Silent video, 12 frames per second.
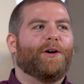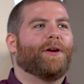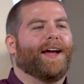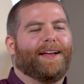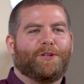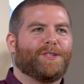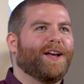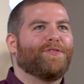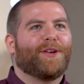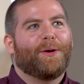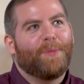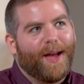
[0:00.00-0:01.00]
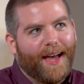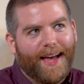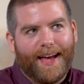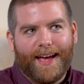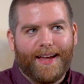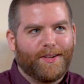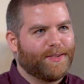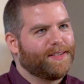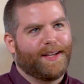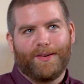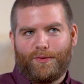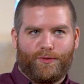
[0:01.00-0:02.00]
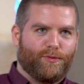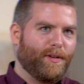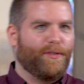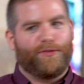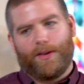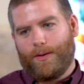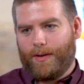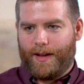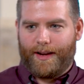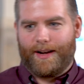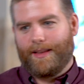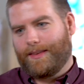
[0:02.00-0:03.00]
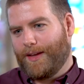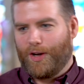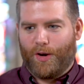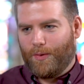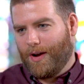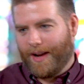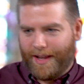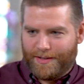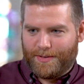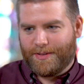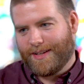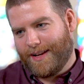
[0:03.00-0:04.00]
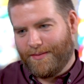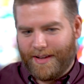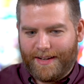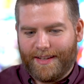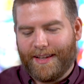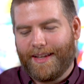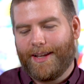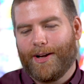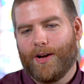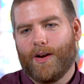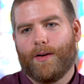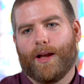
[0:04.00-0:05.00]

Okay, just off the top of my head, just kind of free flowing kind of thing, no wrong answers kind of idea here.